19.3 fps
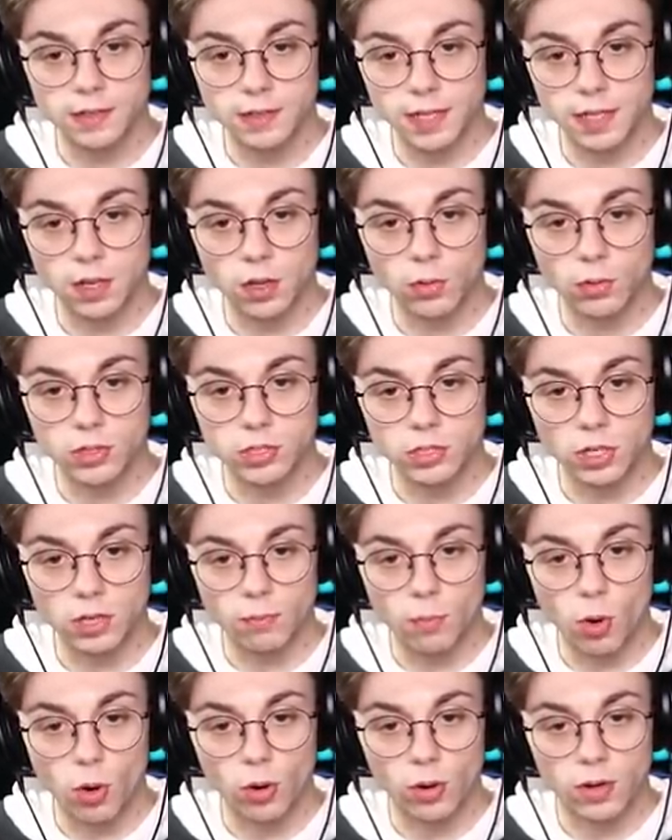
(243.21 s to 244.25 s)
Yellow is a
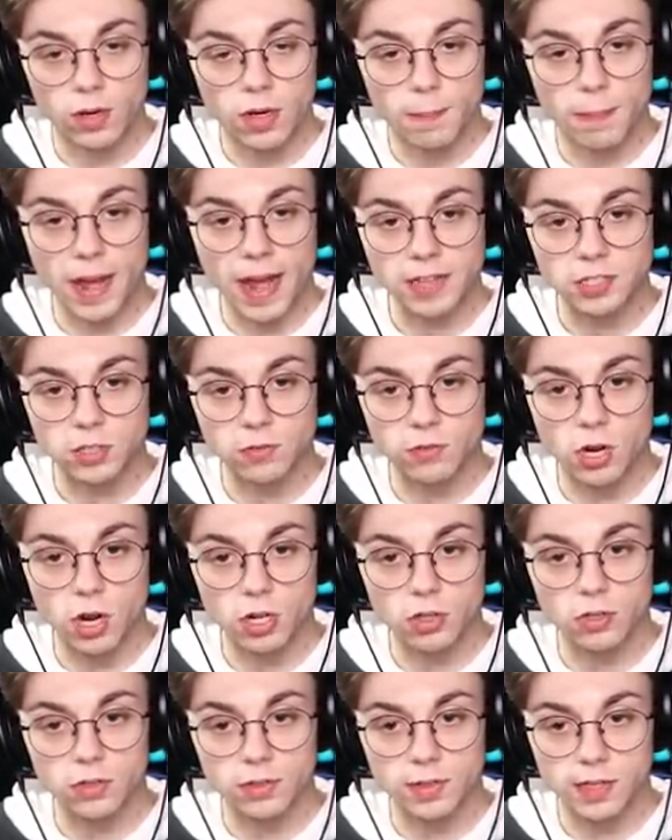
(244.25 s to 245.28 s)
more passive color.